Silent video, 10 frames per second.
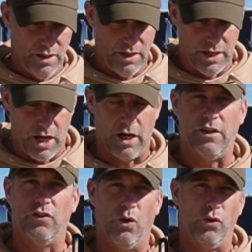They knocked
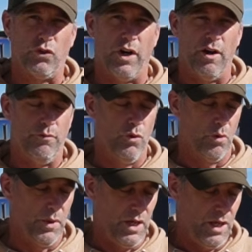this holster out
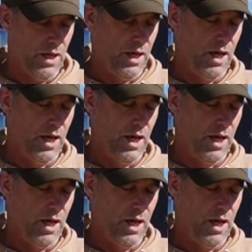for me.